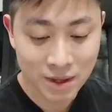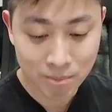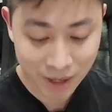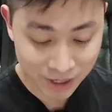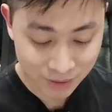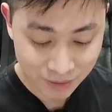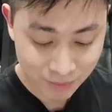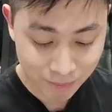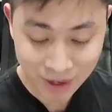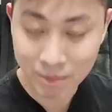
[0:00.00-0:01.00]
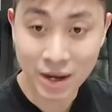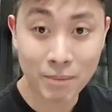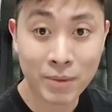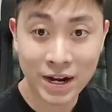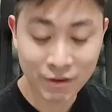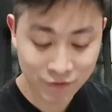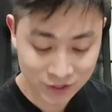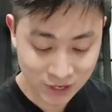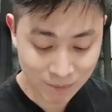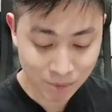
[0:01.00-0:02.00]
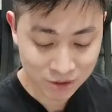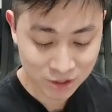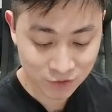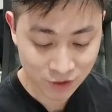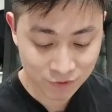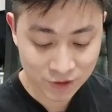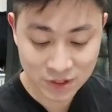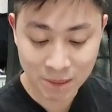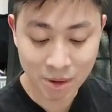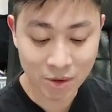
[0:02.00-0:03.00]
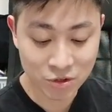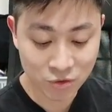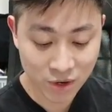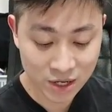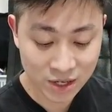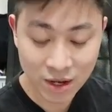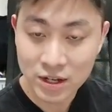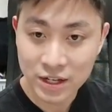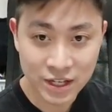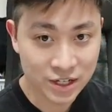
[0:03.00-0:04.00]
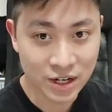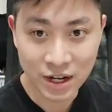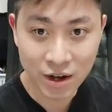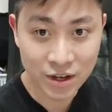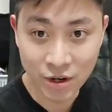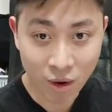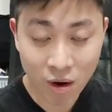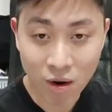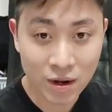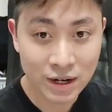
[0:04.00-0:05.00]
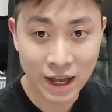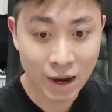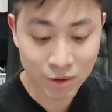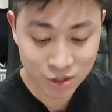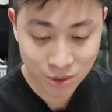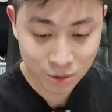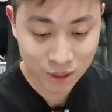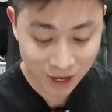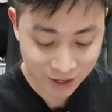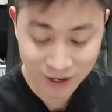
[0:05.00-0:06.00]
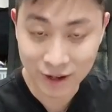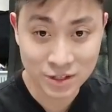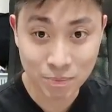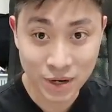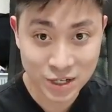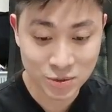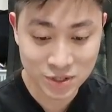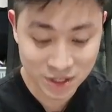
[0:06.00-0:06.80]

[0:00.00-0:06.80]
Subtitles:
But when I first unboxed this for the first time, I was really in awe. Like, I was so surprised to see